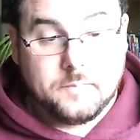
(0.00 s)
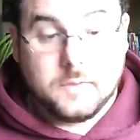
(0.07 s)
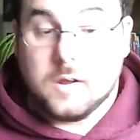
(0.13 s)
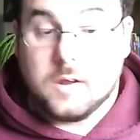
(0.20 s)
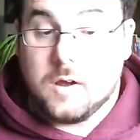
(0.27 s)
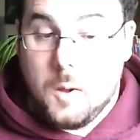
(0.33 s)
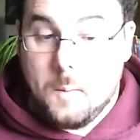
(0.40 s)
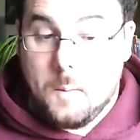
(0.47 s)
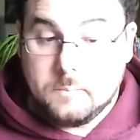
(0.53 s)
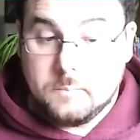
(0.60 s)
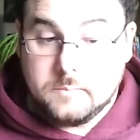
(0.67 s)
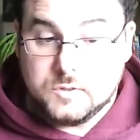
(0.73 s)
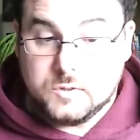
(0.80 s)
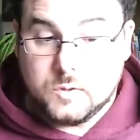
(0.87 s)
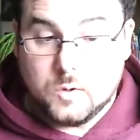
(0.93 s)
Come,
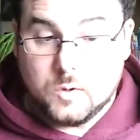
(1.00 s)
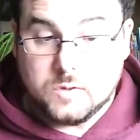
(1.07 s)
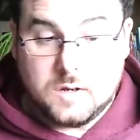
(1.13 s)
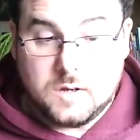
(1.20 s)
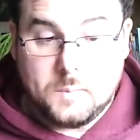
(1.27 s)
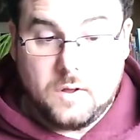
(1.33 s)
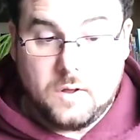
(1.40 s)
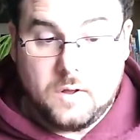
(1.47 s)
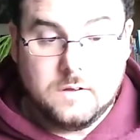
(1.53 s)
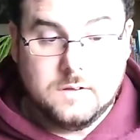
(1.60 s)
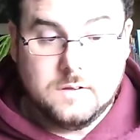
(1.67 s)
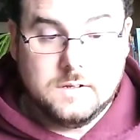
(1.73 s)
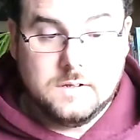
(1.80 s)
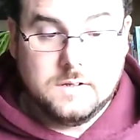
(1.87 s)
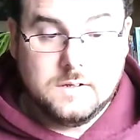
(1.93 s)
Dordoblaw,
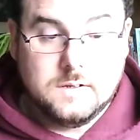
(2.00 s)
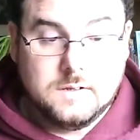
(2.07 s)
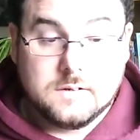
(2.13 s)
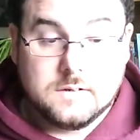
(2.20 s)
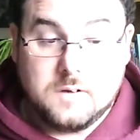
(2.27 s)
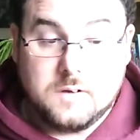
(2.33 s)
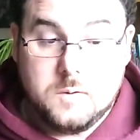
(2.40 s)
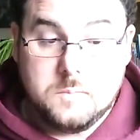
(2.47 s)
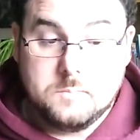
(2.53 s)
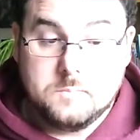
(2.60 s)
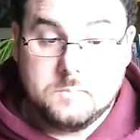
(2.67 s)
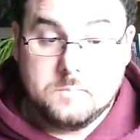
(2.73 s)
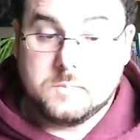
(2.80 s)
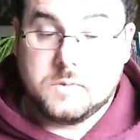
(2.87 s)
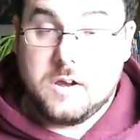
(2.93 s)
come,
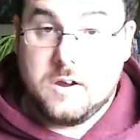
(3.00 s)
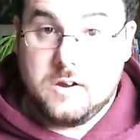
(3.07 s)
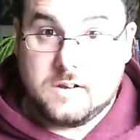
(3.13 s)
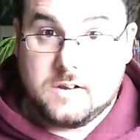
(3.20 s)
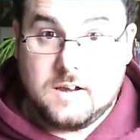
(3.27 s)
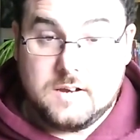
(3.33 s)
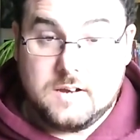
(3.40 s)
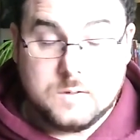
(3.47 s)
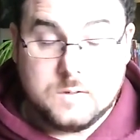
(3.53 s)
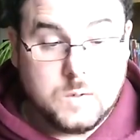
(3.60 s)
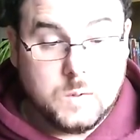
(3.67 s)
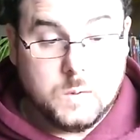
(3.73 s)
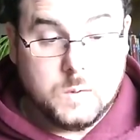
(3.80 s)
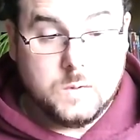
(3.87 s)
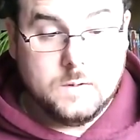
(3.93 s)

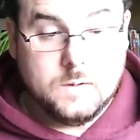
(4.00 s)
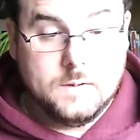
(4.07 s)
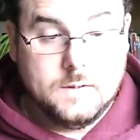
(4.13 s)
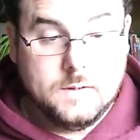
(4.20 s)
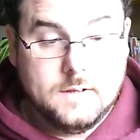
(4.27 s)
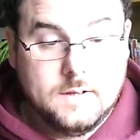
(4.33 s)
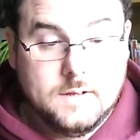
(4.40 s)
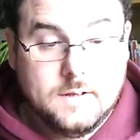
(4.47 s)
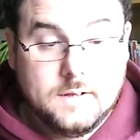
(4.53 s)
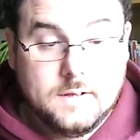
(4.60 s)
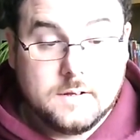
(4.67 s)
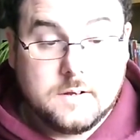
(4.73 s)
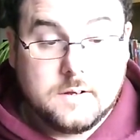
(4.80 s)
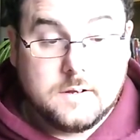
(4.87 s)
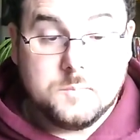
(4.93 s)
Kercahar
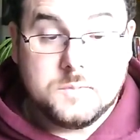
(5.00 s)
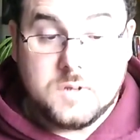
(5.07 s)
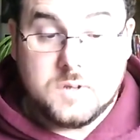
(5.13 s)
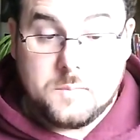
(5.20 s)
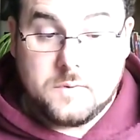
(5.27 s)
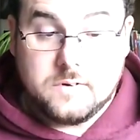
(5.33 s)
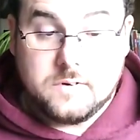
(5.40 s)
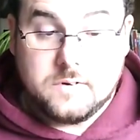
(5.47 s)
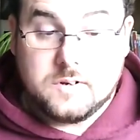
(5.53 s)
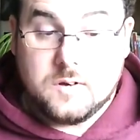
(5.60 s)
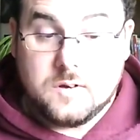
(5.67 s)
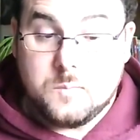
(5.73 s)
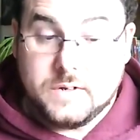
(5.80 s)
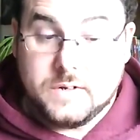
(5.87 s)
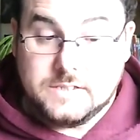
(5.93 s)
come summer,
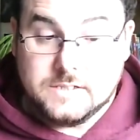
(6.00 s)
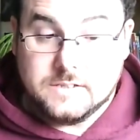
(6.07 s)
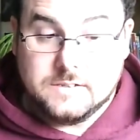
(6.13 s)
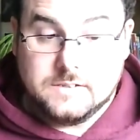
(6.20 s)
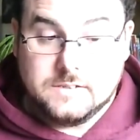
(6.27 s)
come winter,